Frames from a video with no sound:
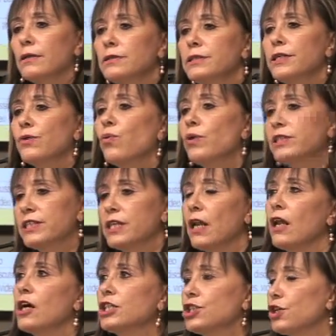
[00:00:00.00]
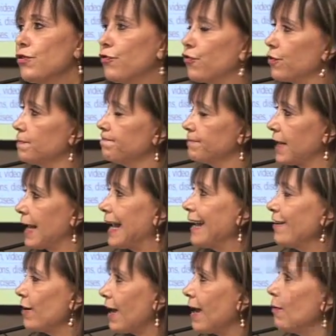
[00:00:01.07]
there was a lot of,
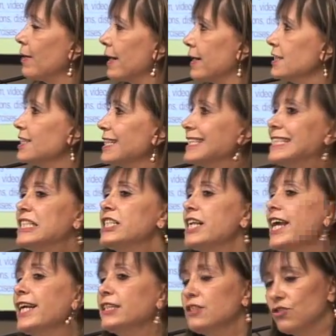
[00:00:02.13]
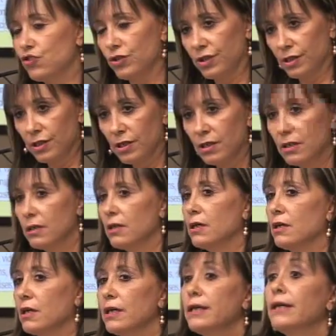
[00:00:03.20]
how, how can I say, change
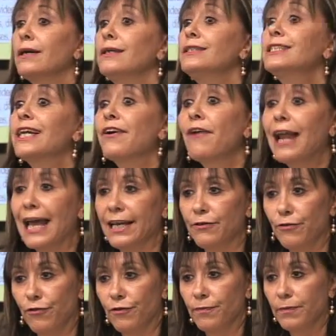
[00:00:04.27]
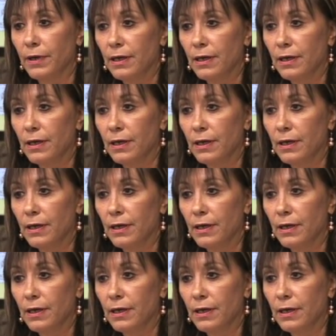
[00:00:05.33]
in their life.